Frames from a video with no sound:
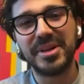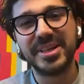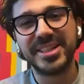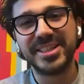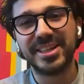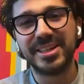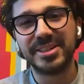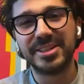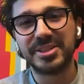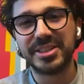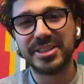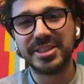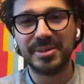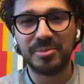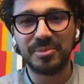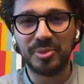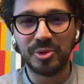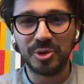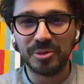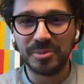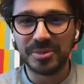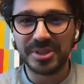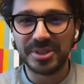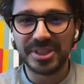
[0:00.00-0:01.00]
I must
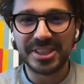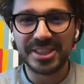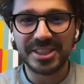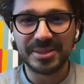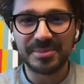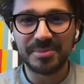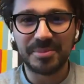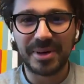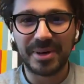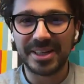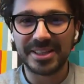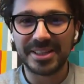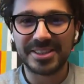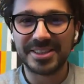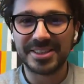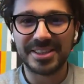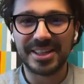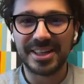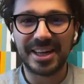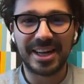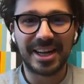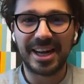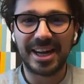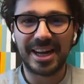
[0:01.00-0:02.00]
sound really boomer,
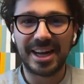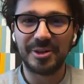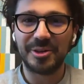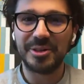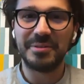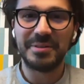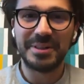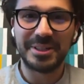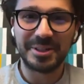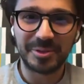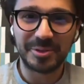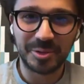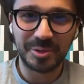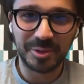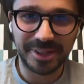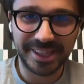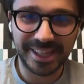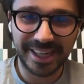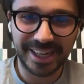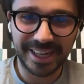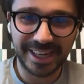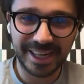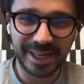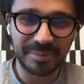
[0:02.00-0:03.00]
but I don't have any
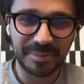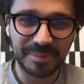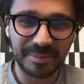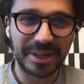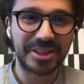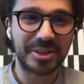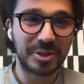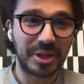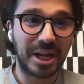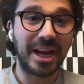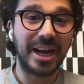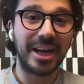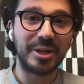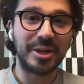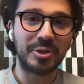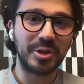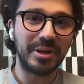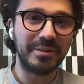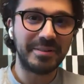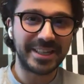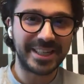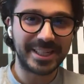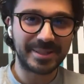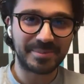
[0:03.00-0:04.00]
tools. But
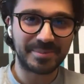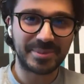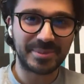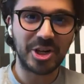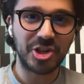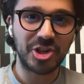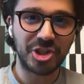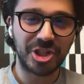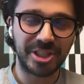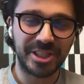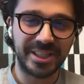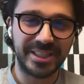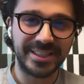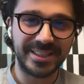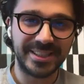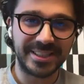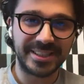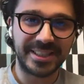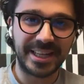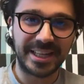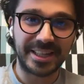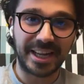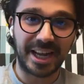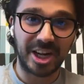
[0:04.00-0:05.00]
I do have a
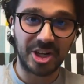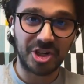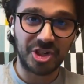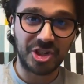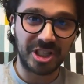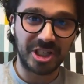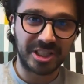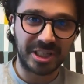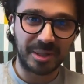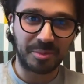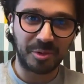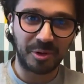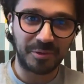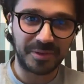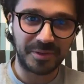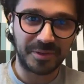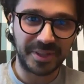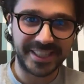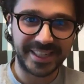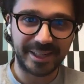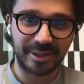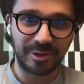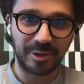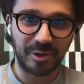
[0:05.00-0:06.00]
spreadsheet that I shared a
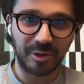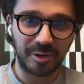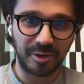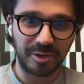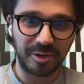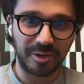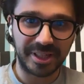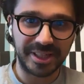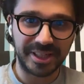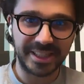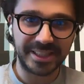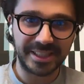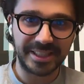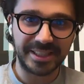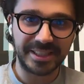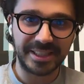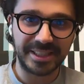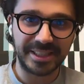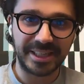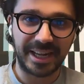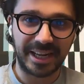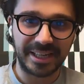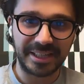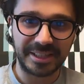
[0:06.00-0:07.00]
couple of weeks ago on
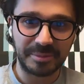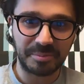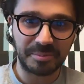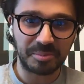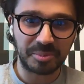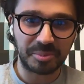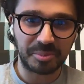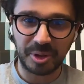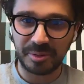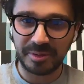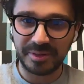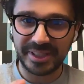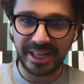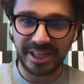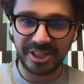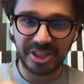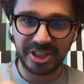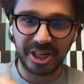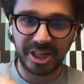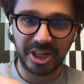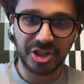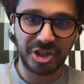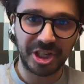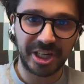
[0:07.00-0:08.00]
LinkedIn, and probably
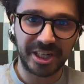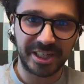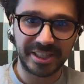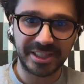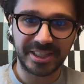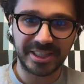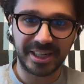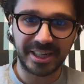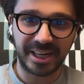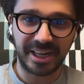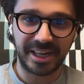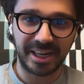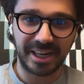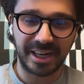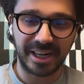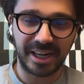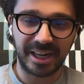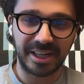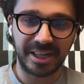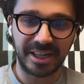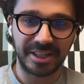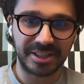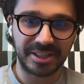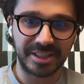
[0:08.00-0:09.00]
you can just share
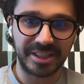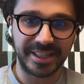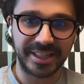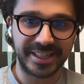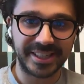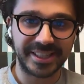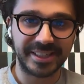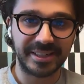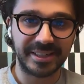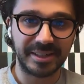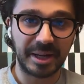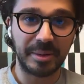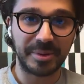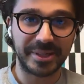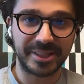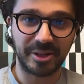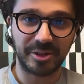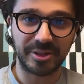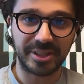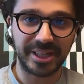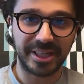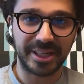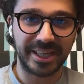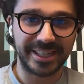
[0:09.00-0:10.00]
under this
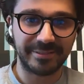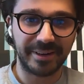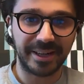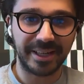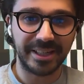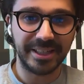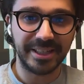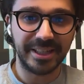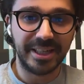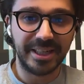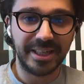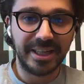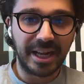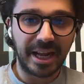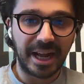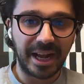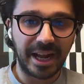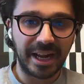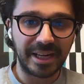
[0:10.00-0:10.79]
episode as well.